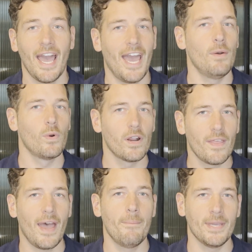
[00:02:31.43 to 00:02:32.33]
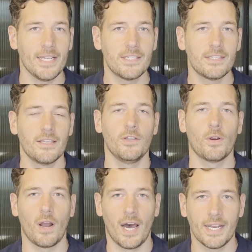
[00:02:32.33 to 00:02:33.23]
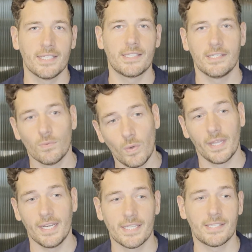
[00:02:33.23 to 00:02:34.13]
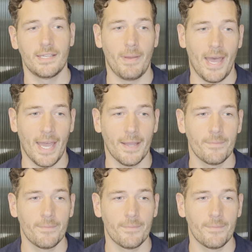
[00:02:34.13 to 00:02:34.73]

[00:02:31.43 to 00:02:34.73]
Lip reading: and where that meets your audience's willingness to pay.